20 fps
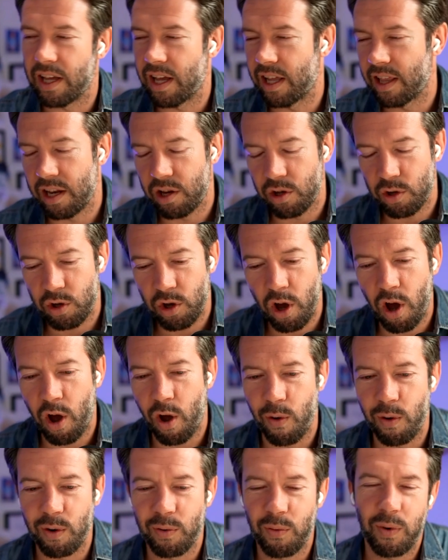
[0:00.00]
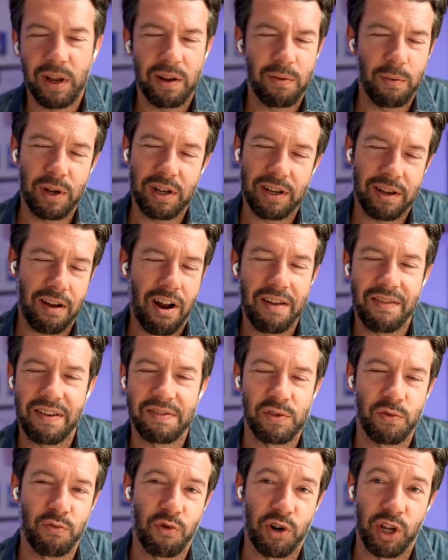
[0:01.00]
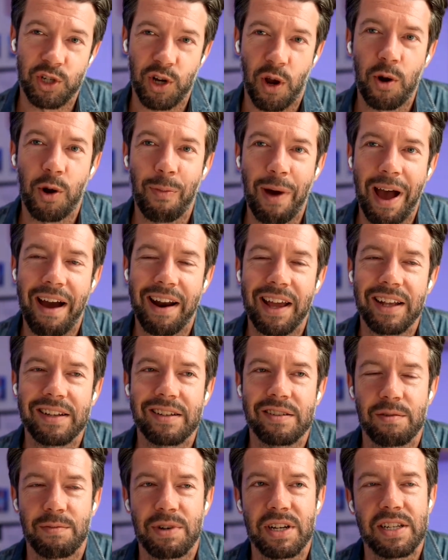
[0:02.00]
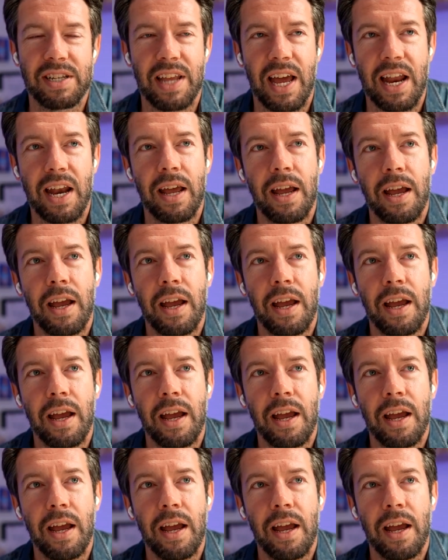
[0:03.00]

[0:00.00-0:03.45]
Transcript: then you go. And we kind of had this running joke about it to some extent.